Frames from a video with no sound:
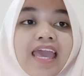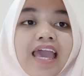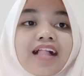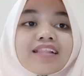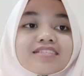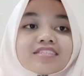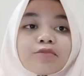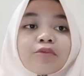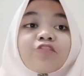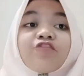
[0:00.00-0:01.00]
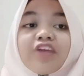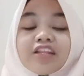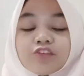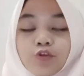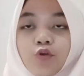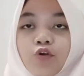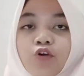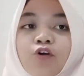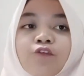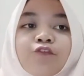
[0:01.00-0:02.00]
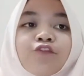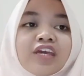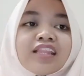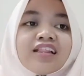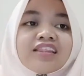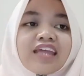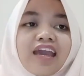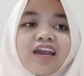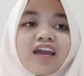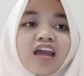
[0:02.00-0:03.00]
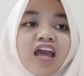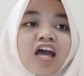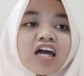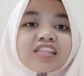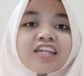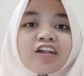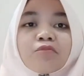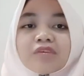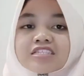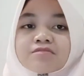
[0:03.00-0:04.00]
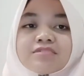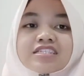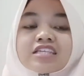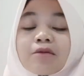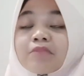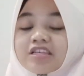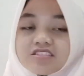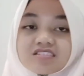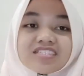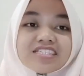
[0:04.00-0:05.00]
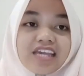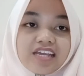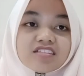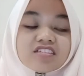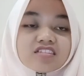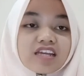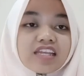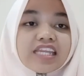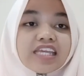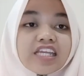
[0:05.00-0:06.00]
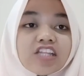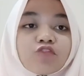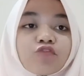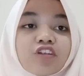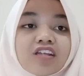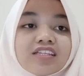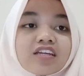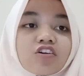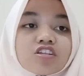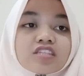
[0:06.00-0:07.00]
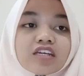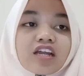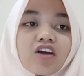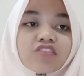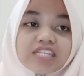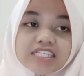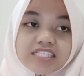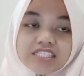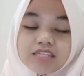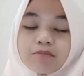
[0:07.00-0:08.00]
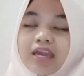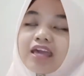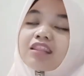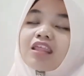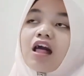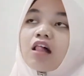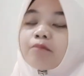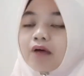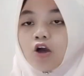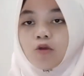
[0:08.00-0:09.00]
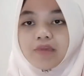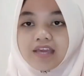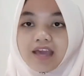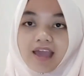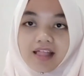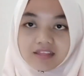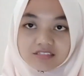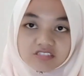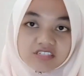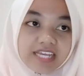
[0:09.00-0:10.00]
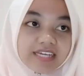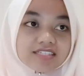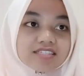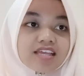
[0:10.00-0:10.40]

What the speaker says: Elizabeth Fenko feel that there must be some major change needed for the cost accounting system at Alpha Omega Electronics.